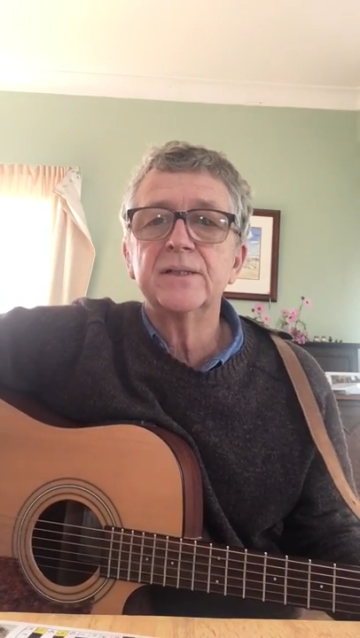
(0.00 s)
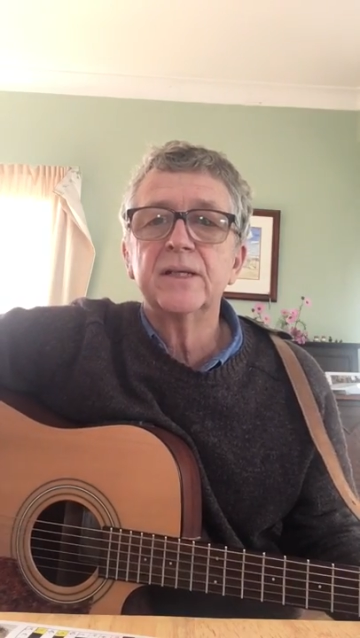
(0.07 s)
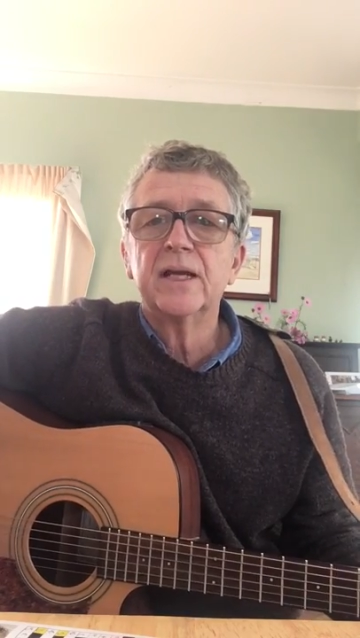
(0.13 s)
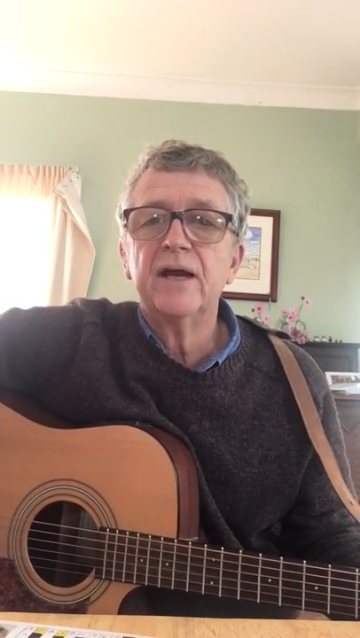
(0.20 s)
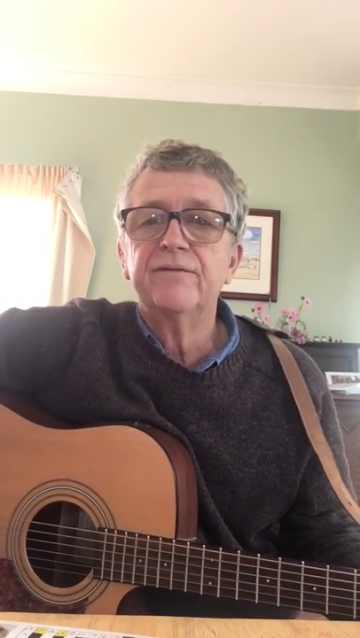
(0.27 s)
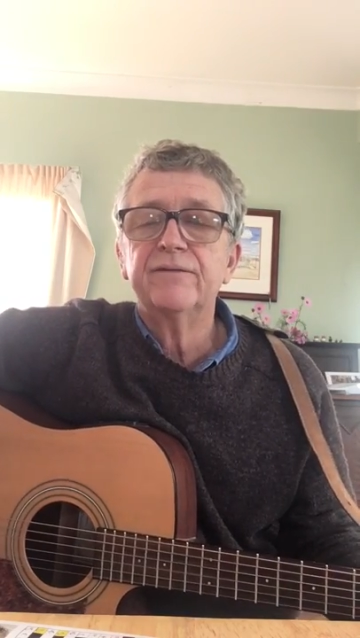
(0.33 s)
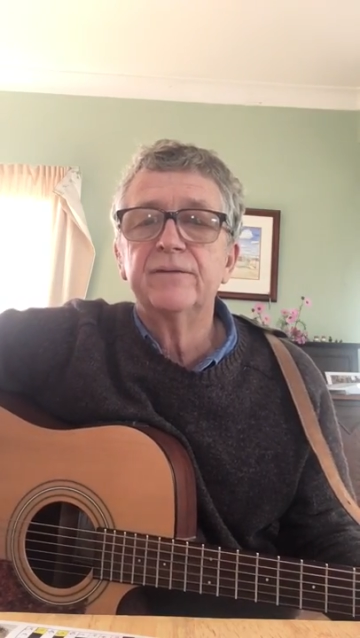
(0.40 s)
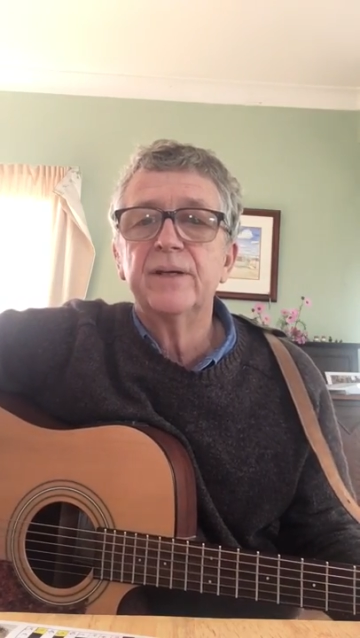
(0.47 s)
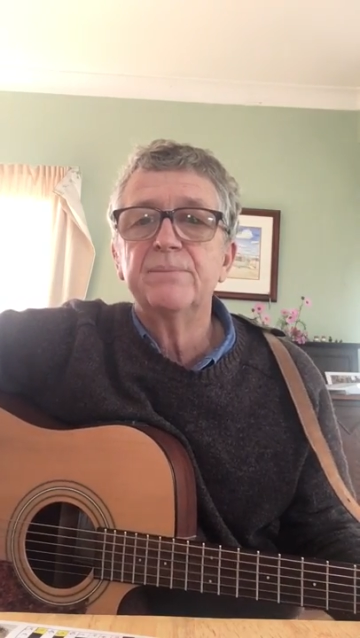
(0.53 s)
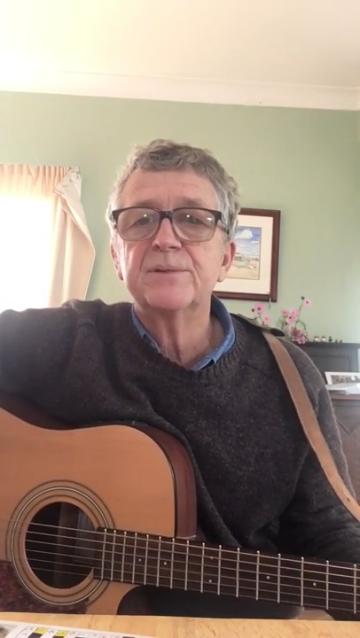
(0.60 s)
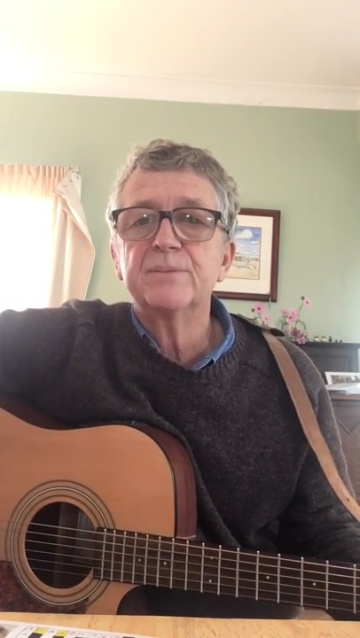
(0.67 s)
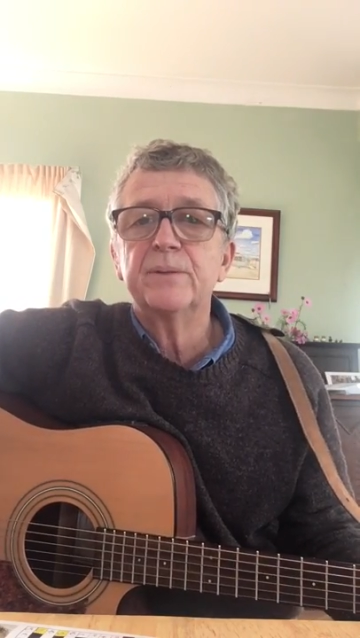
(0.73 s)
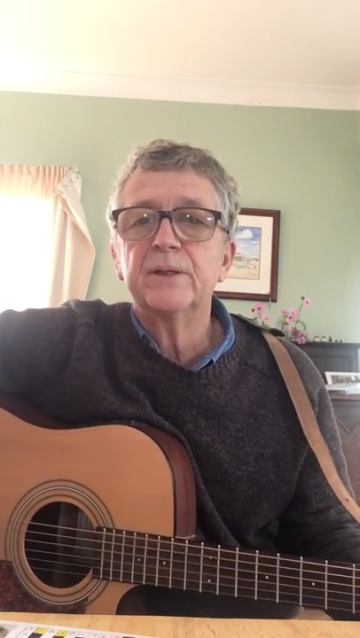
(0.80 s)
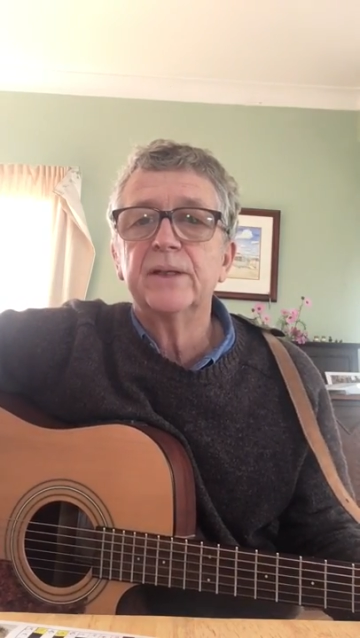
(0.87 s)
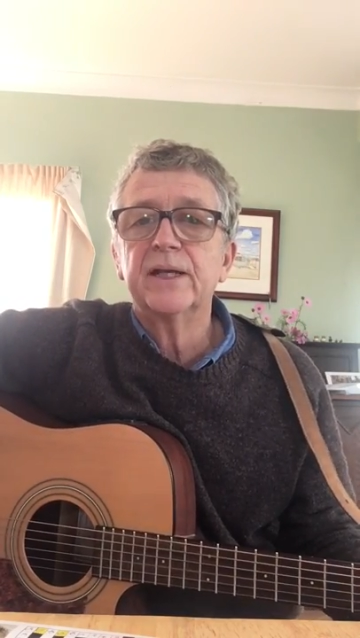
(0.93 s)
and
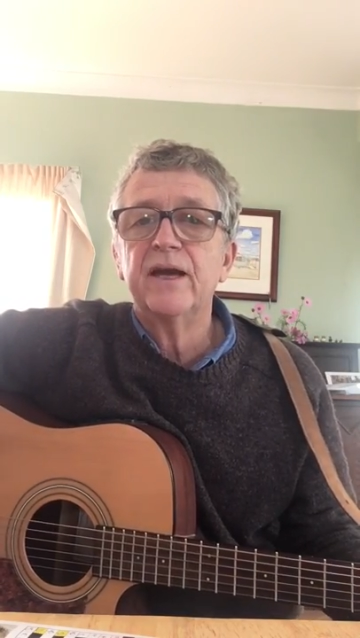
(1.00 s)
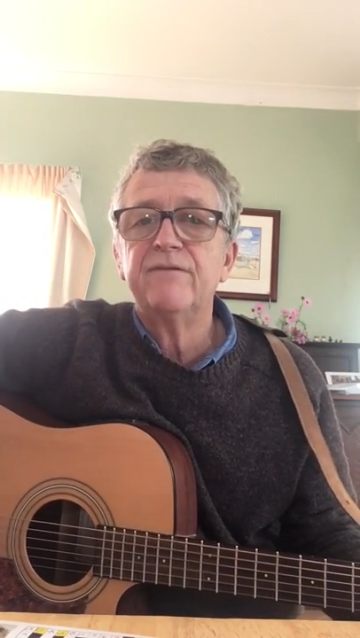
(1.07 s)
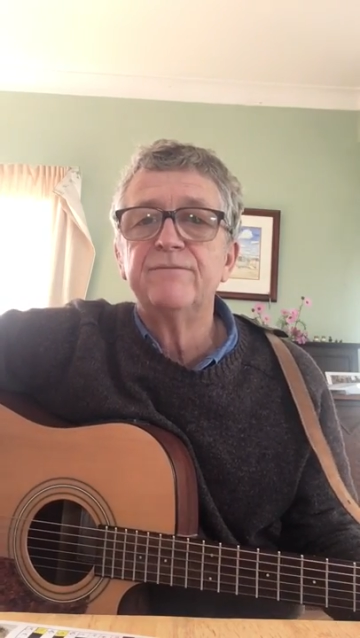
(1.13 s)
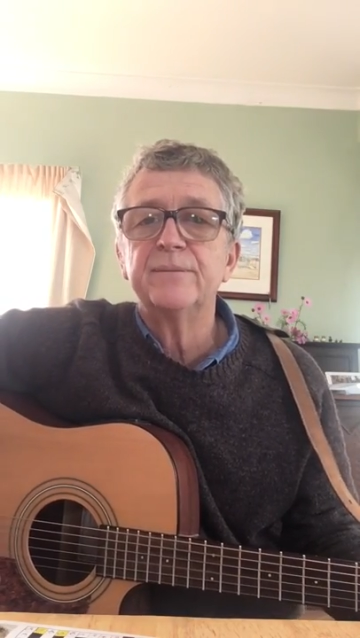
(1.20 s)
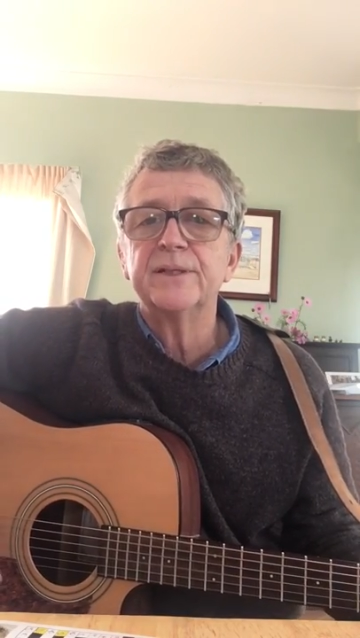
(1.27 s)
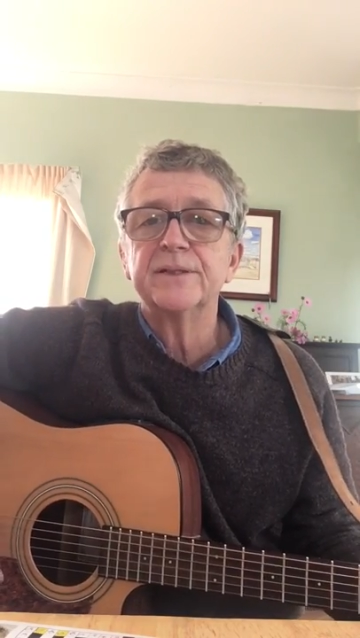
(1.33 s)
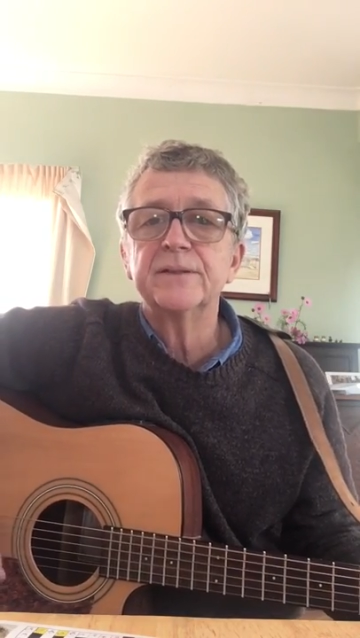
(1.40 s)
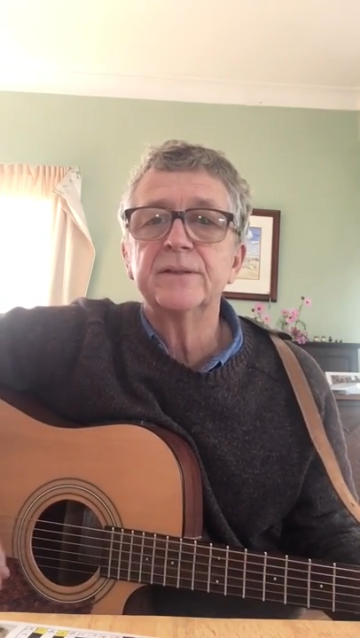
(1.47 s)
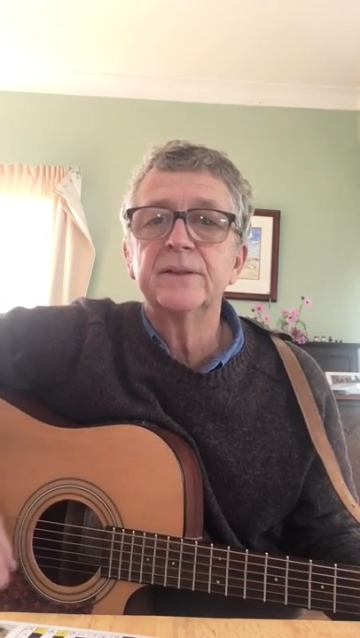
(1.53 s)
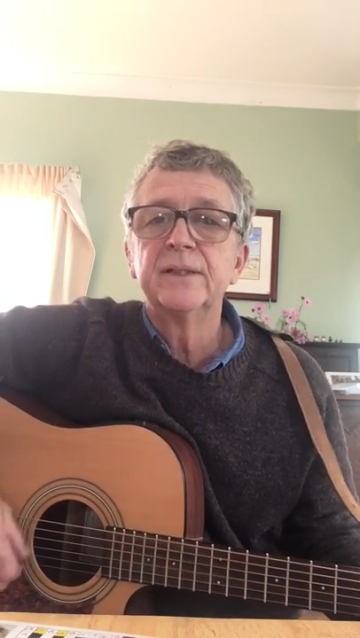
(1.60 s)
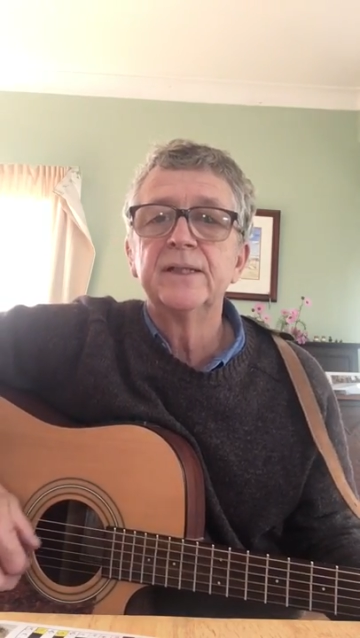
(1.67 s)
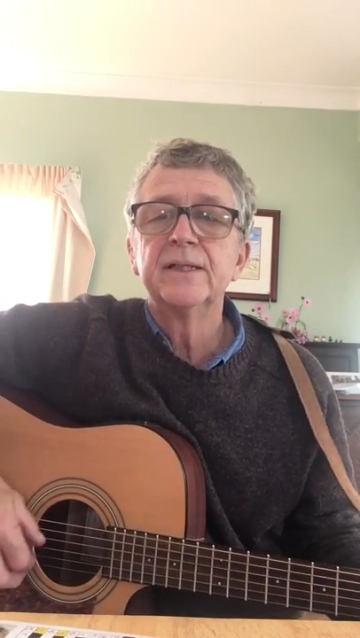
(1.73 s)
cover-ups by government.